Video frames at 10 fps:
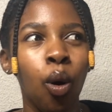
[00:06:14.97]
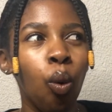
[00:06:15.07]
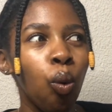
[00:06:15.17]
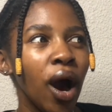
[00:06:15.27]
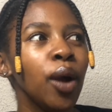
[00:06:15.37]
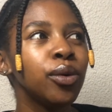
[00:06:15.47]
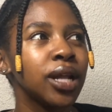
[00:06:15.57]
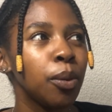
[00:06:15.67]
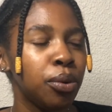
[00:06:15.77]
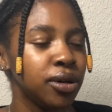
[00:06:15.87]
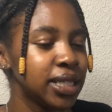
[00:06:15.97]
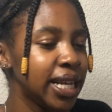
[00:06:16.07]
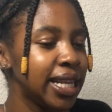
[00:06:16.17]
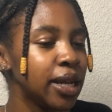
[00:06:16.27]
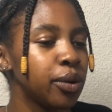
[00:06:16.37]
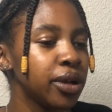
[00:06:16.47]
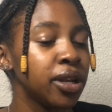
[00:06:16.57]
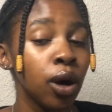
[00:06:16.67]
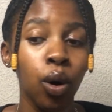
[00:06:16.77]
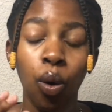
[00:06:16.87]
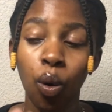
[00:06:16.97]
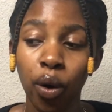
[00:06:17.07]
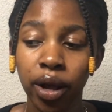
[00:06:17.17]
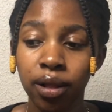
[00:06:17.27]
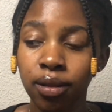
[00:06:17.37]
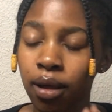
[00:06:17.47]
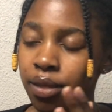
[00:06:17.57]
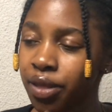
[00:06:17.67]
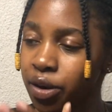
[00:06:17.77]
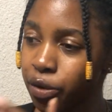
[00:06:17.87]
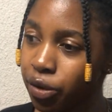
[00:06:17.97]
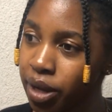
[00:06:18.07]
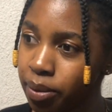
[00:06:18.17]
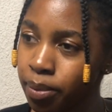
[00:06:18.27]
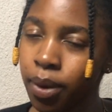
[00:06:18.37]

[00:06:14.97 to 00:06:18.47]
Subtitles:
Why would I put a liquid oil then cream?